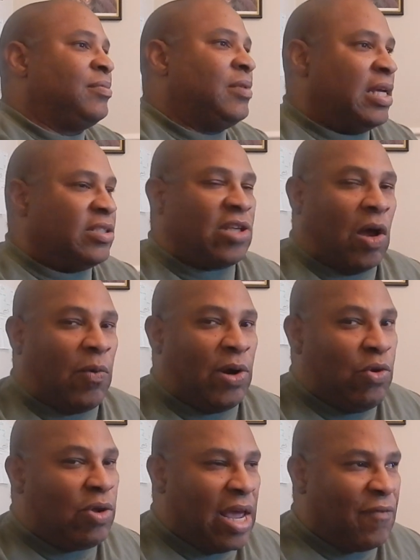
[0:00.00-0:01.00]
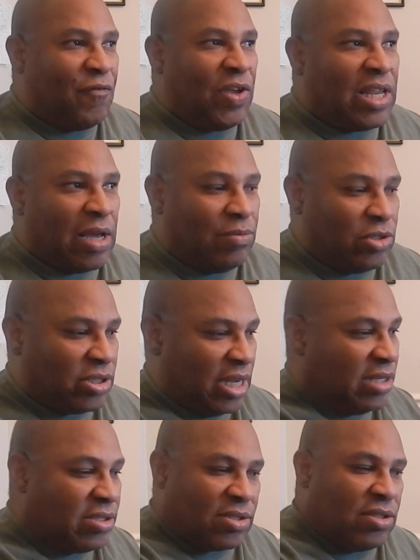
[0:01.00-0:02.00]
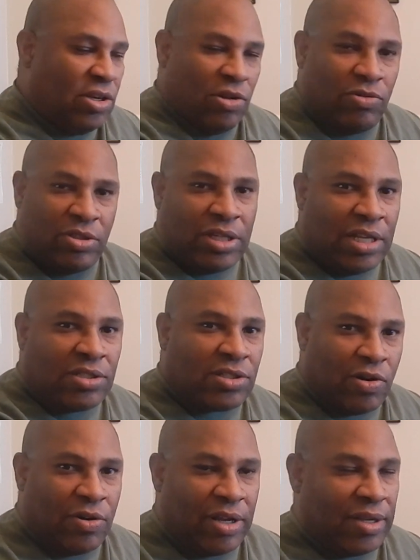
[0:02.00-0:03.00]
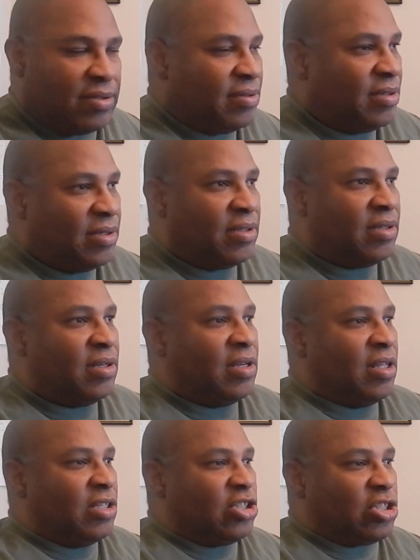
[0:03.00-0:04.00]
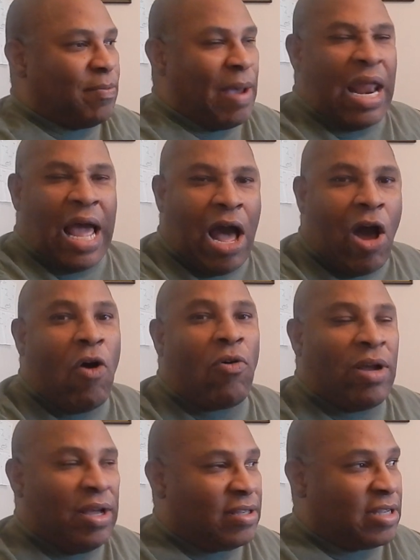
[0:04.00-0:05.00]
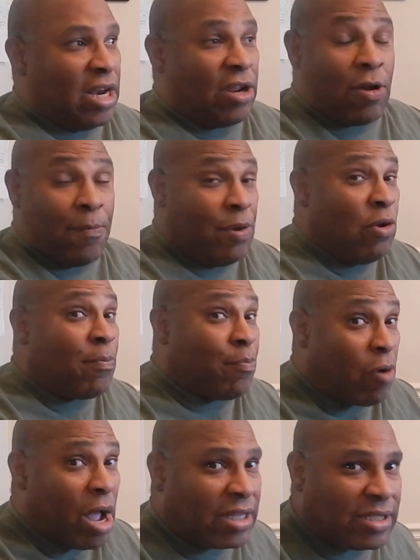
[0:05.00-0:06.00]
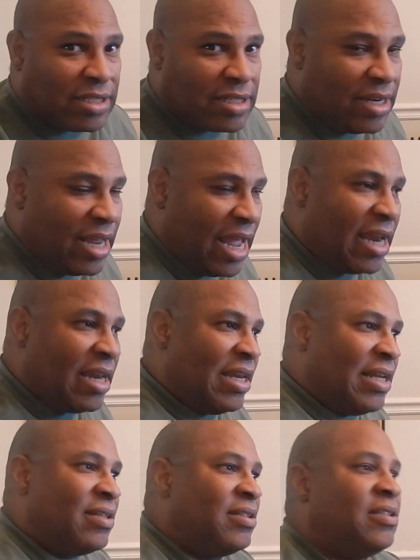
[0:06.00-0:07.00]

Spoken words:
In software, you can have 50 of them, just insert it. It's just a matter of how can a computer process and handle it.